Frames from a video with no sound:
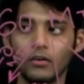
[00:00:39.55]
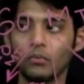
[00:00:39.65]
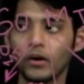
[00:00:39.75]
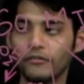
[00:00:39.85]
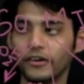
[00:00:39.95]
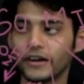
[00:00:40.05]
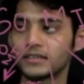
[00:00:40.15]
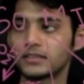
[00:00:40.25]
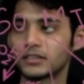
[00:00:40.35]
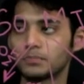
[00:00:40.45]

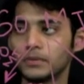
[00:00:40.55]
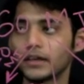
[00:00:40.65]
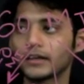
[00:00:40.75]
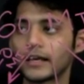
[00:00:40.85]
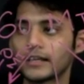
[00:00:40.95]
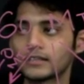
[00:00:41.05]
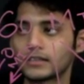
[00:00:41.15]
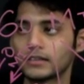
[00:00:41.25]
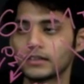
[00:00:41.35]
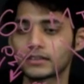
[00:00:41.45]
Whereas the speaking test
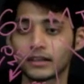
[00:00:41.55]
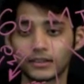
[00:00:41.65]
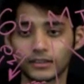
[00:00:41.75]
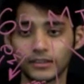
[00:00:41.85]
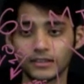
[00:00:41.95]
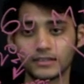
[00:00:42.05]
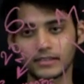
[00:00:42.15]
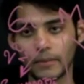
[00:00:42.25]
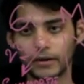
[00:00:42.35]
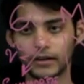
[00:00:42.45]
is conducted
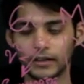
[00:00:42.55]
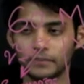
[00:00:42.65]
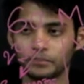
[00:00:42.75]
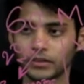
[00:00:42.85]
separately.